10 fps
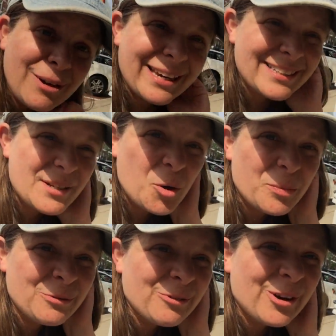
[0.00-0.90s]
I get to
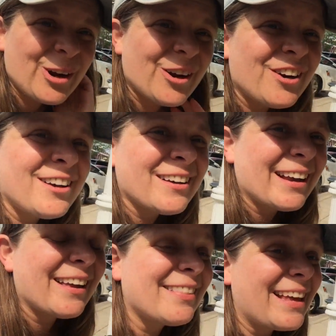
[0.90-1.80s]
open for her,
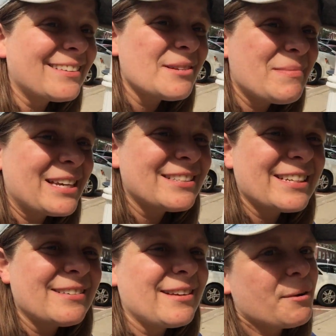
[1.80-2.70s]
and that's
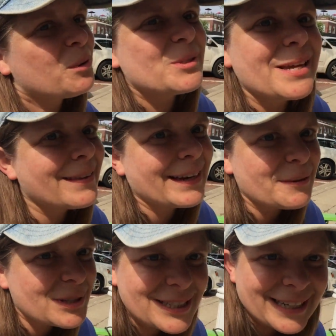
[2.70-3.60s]
amazing. I won't say the
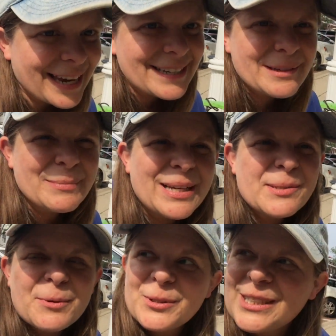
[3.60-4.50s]
name just in case I'm not
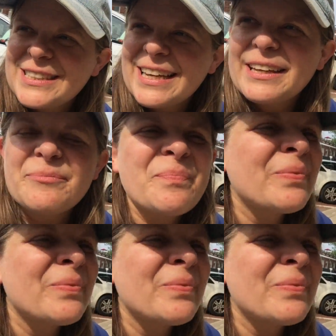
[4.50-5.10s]
supposed to say it.